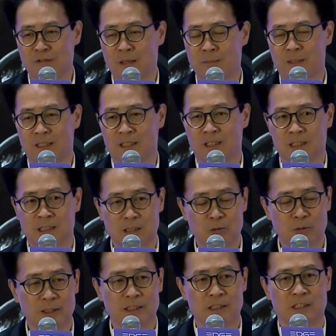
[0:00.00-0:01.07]

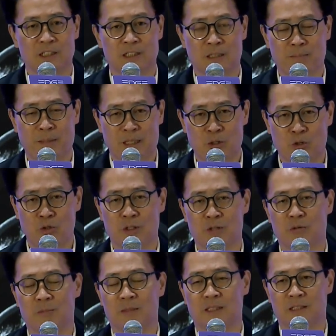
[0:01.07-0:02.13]
transaction access
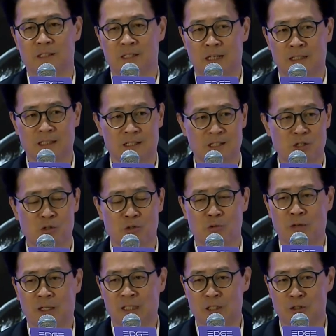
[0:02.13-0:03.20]
management and
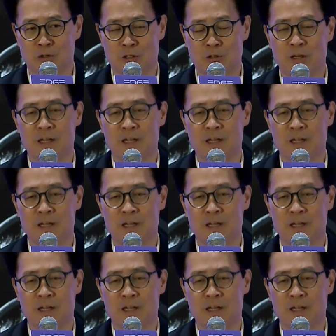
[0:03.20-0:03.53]
base.